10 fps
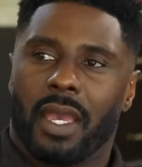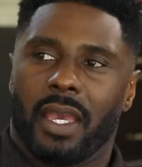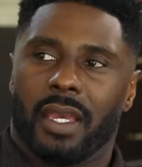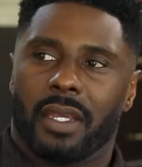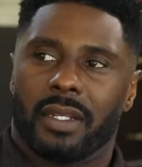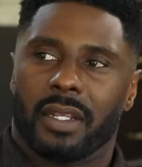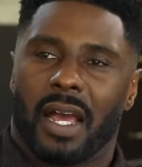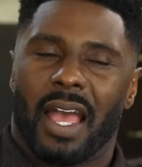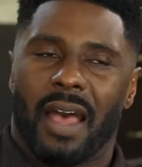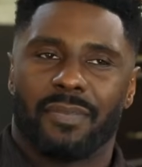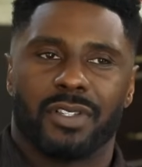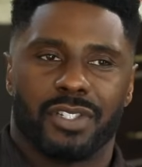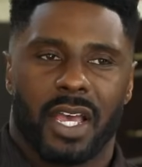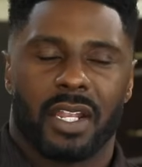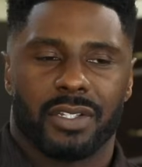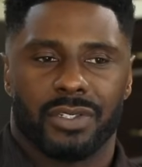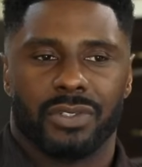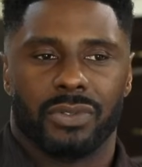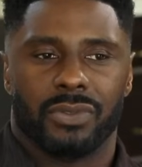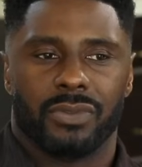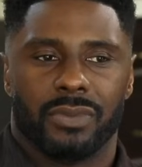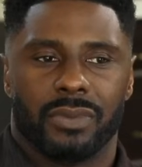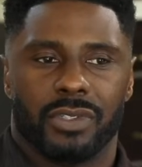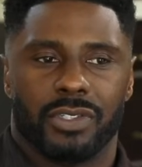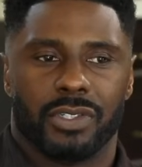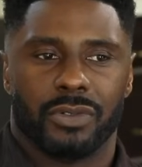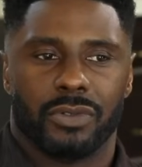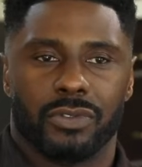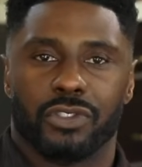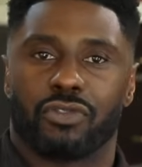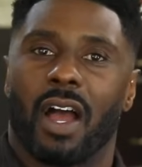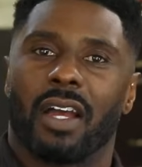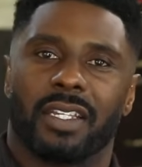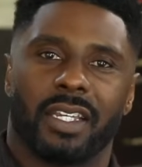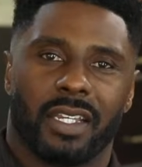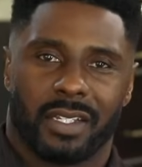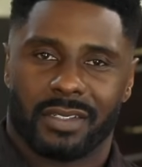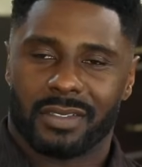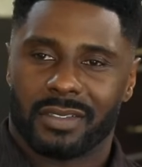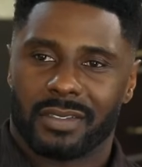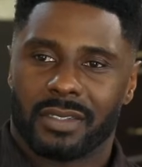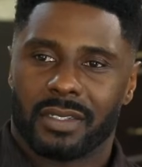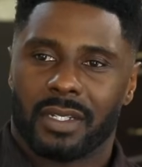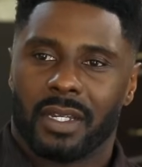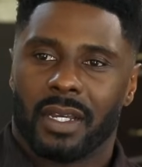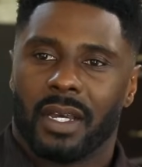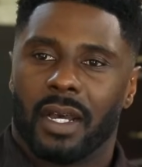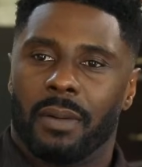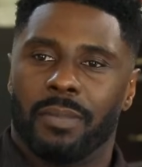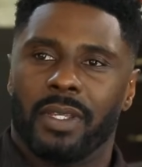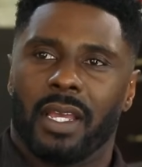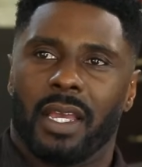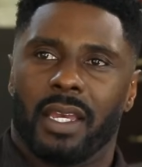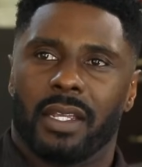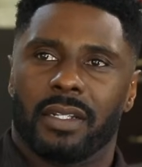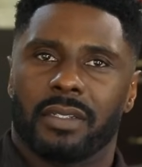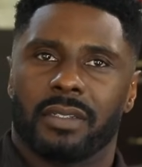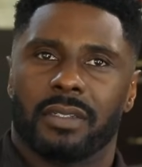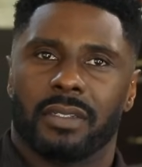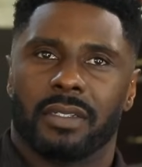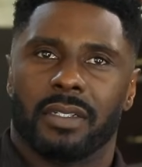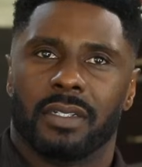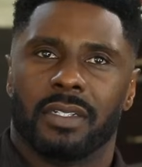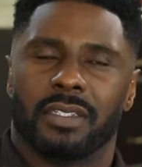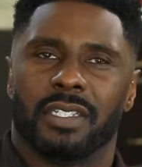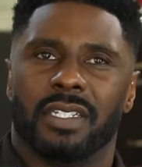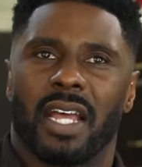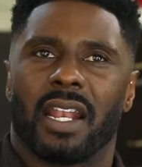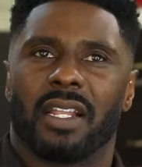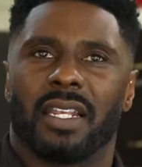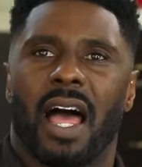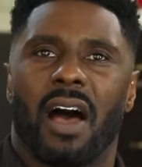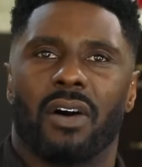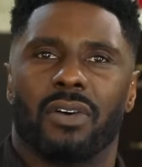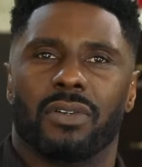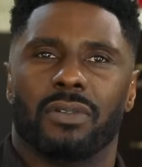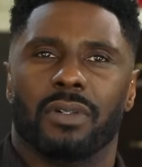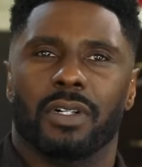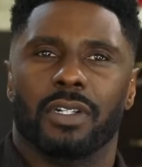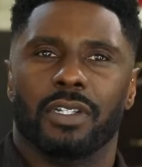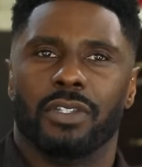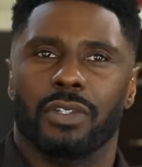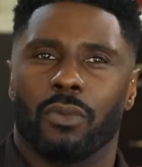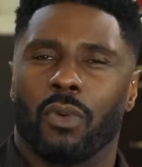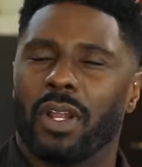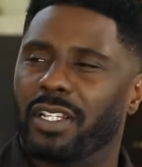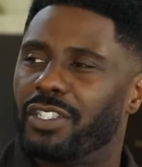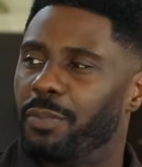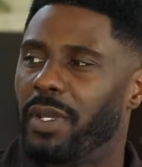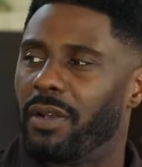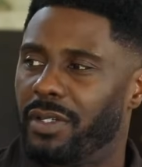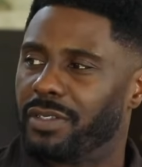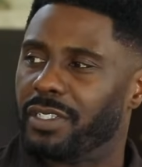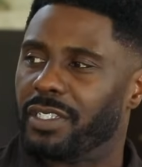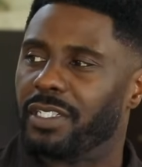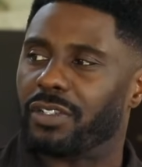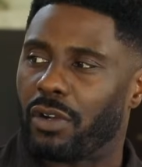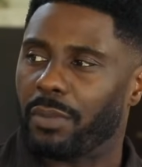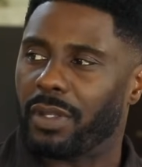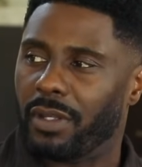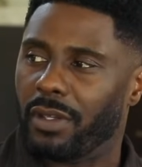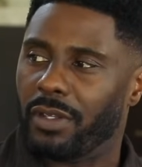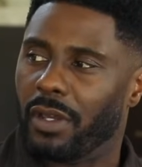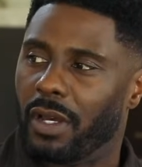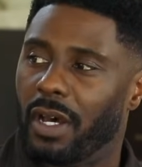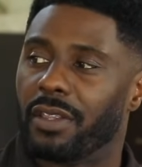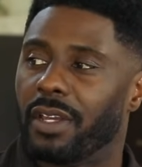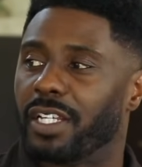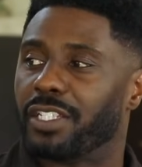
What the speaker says: And I have to challenge you to try again and to not allow one experience to determine other